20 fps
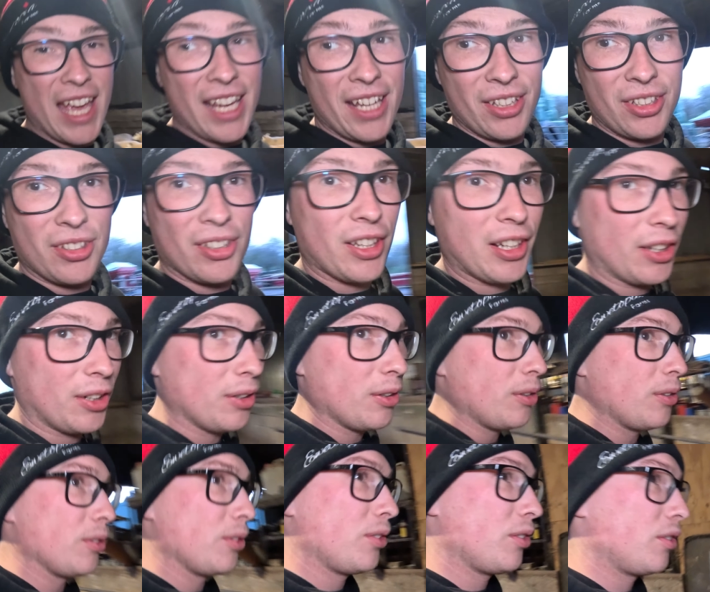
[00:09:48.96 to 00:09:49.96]
8
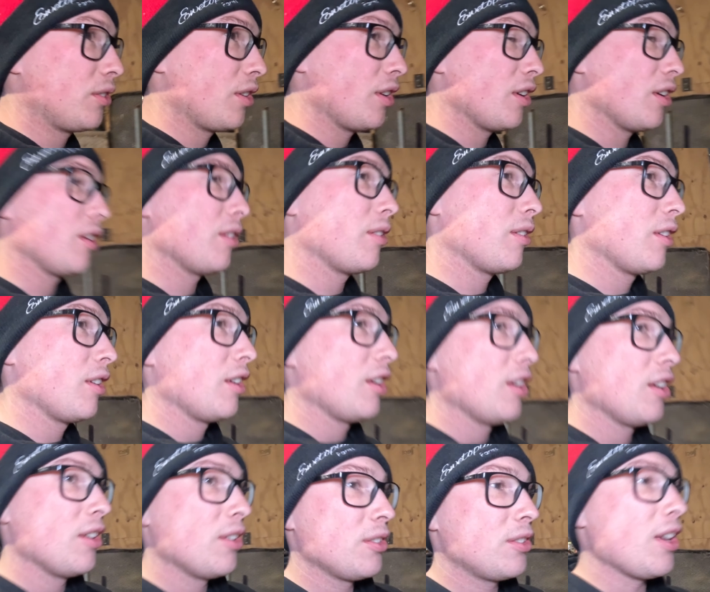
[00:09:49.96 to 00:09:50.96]
singles, 2.
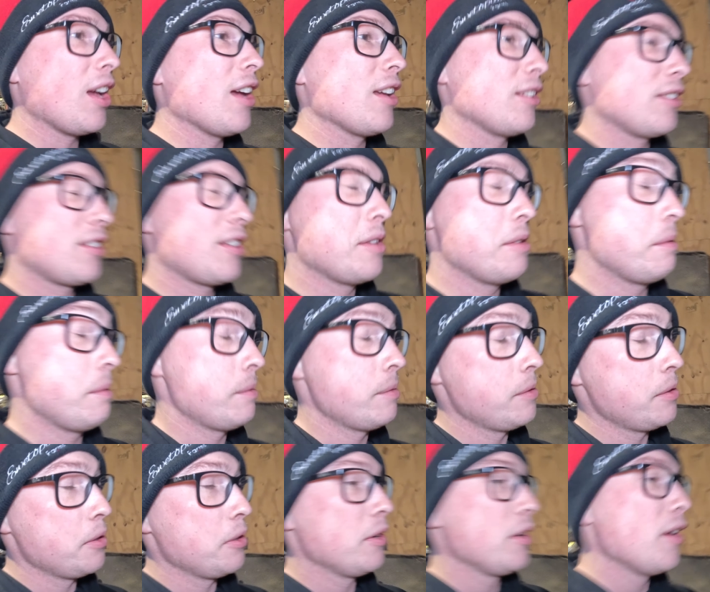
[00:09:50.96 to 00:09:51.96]
So that's
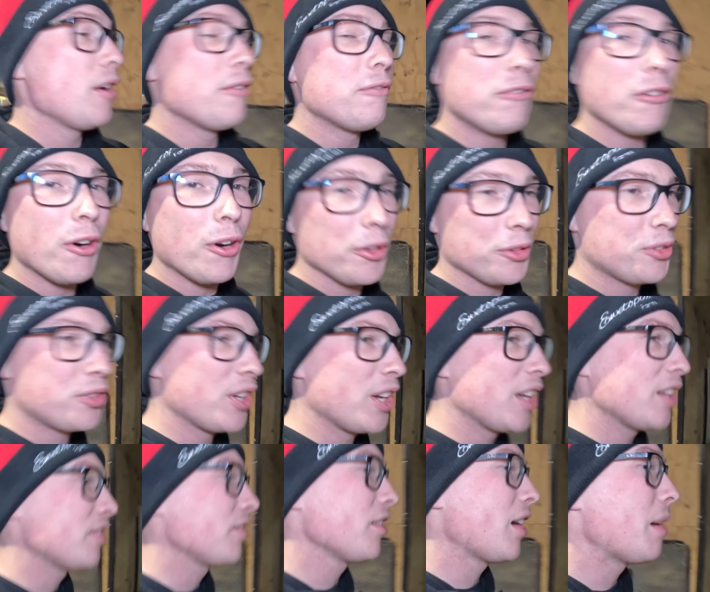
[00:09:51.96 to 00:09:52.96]

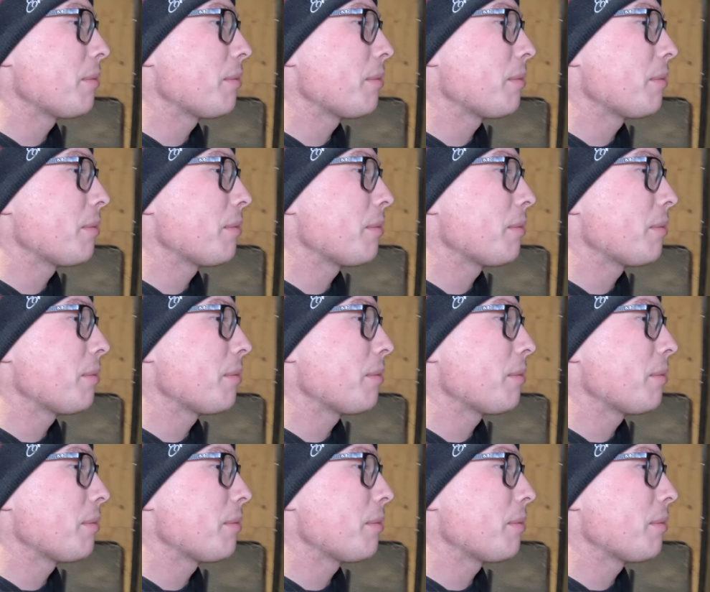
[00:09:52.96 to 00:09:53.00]
14 to